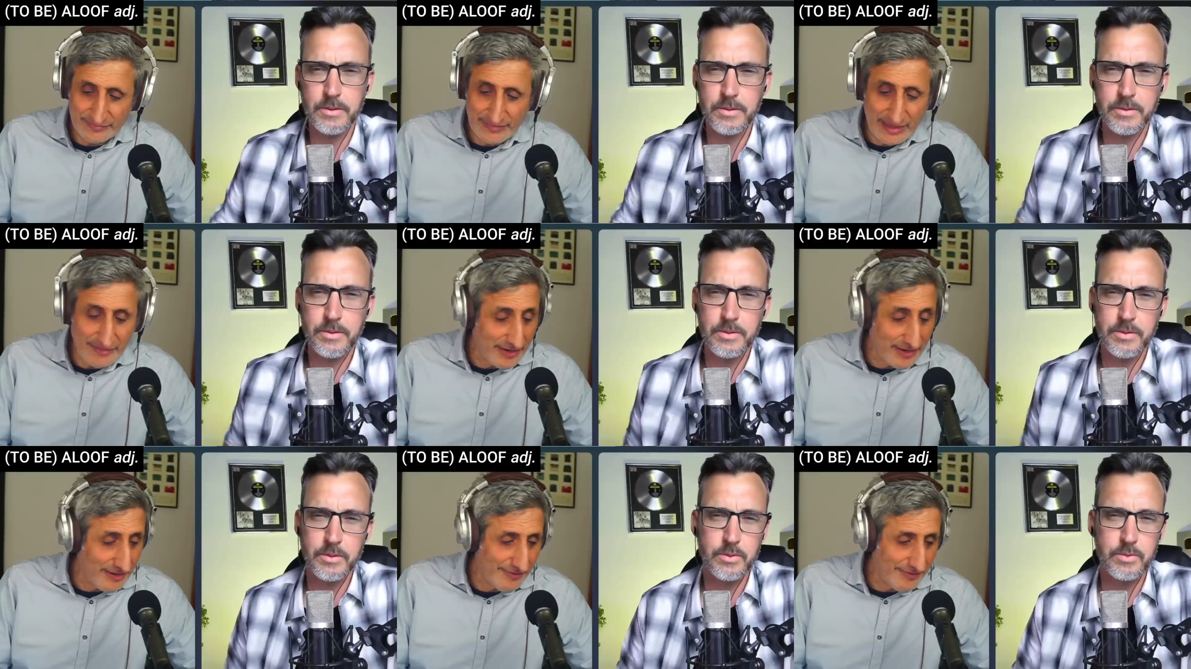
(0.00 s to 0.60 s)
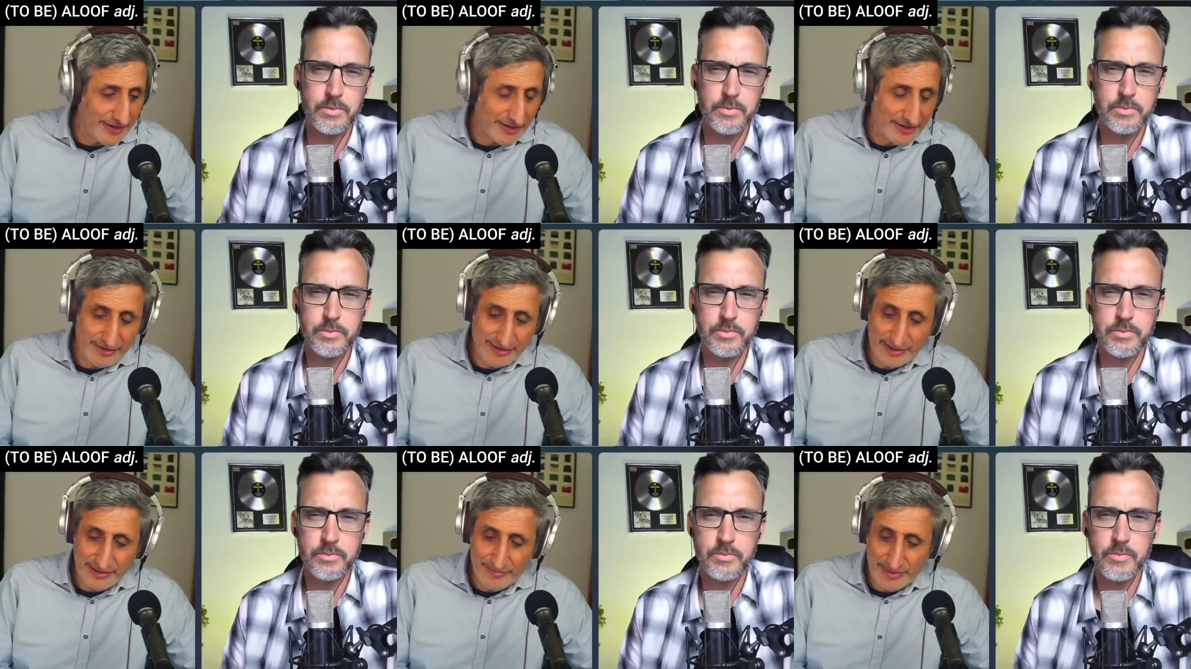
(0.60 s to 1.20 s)
Speaker 1: Uh, very, pretty
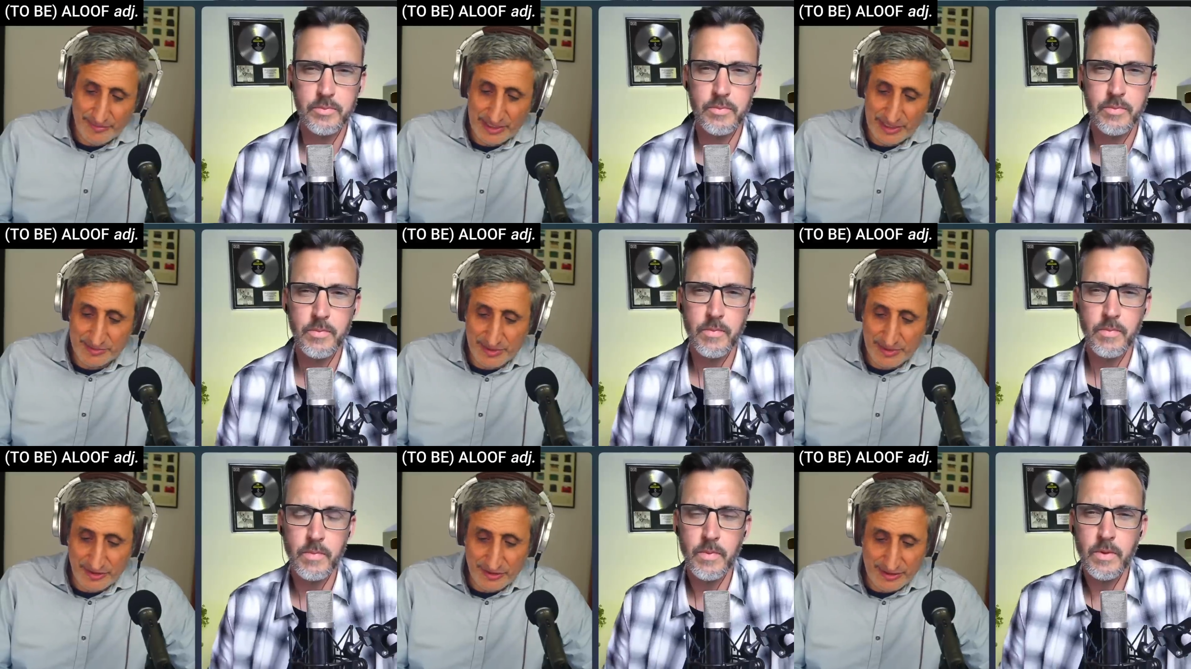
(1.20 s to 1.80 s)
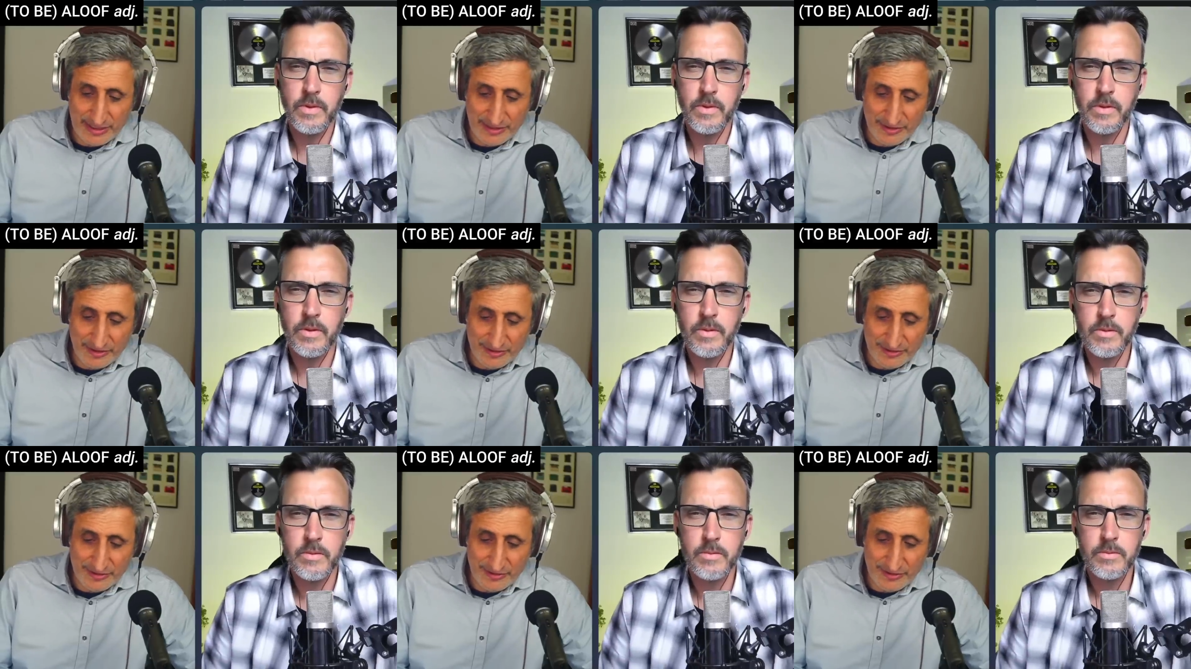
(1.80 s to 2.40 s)
good. I'm impressed by your de
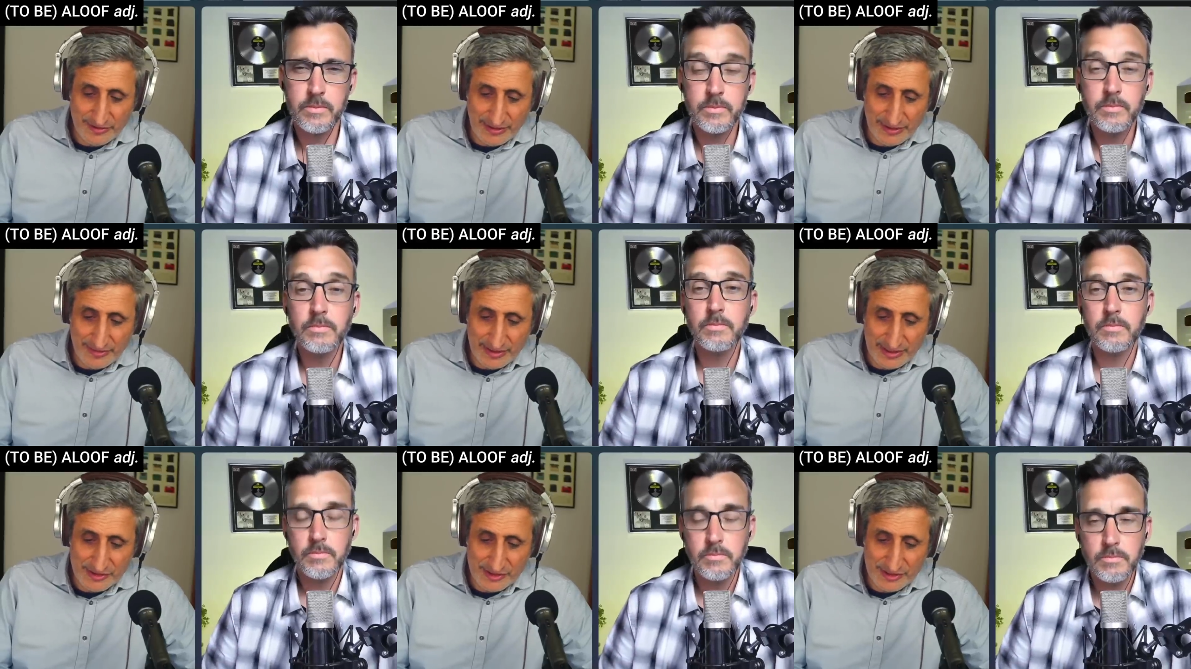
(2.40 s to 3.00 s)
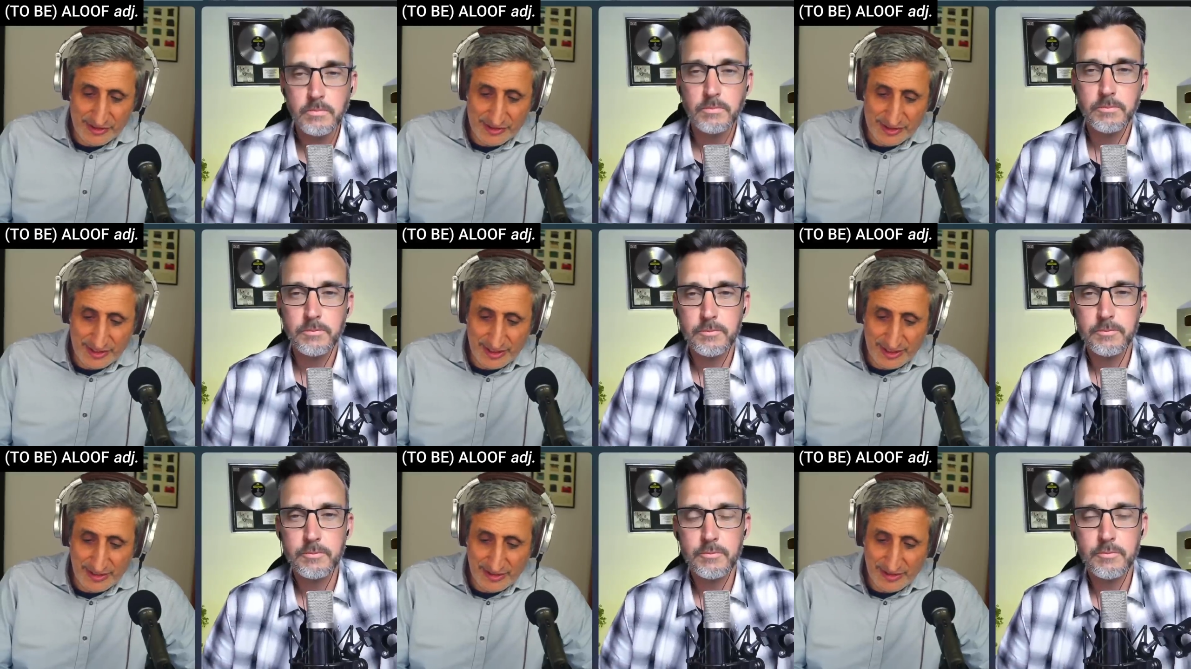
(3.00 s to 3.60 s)
your your definitions.
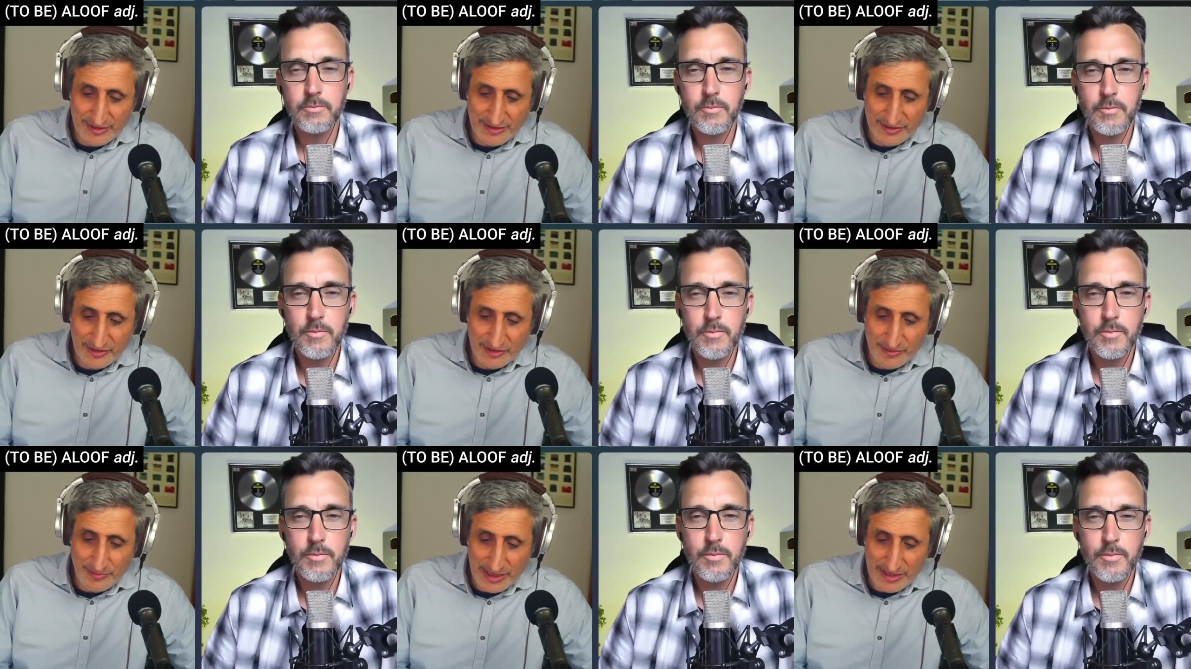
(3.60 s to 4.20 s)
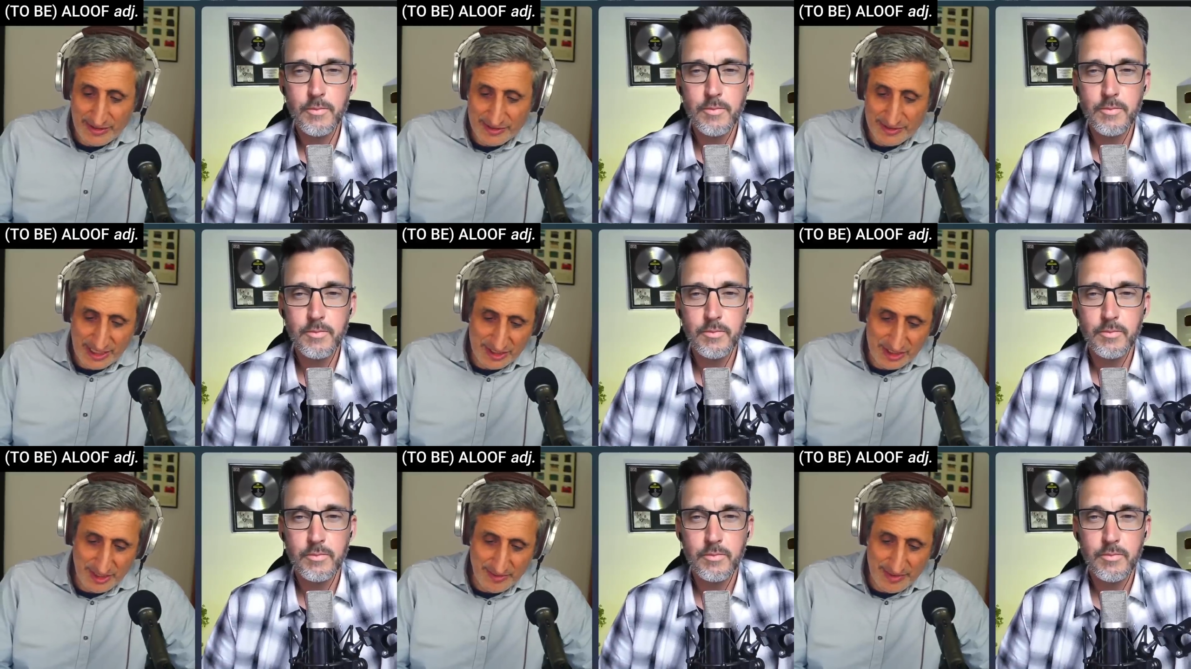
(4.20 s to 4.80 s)
Uh, you're doing better than
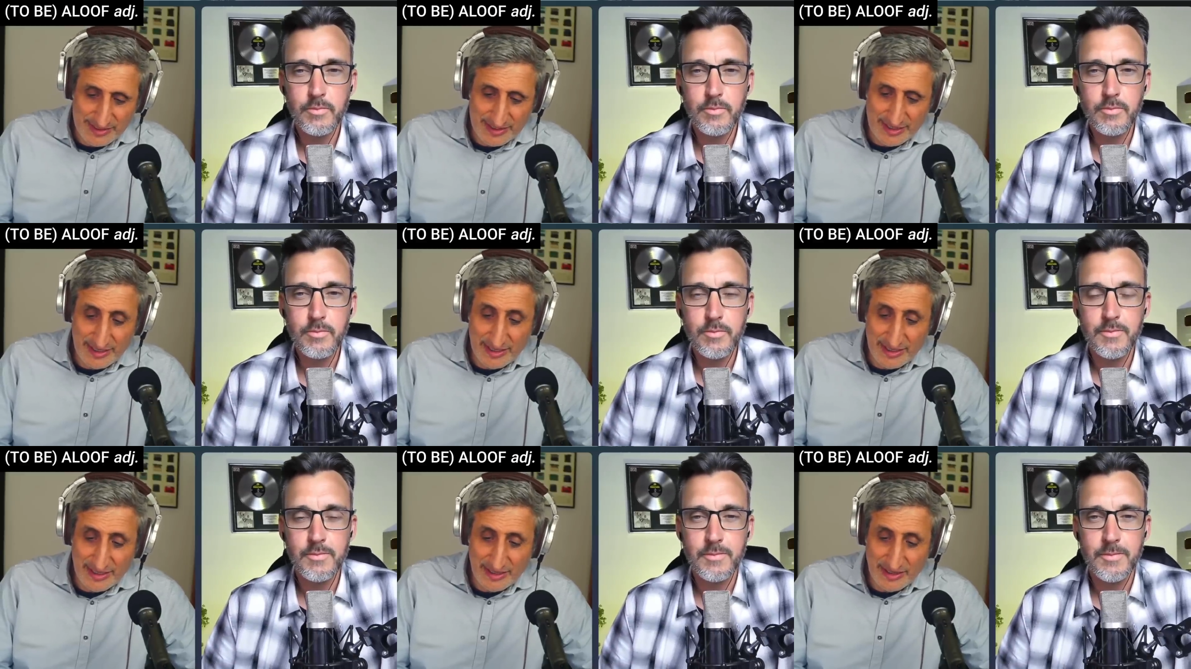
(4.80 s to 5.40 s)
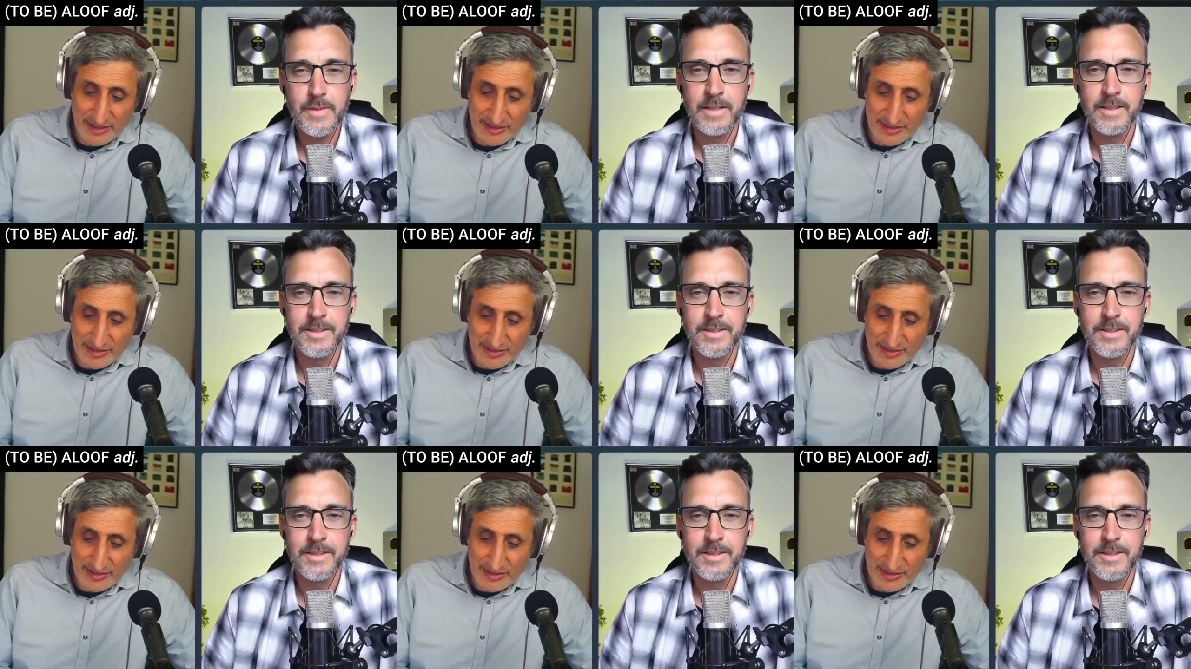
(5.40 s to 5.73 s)
ChatGPT, uh, uh,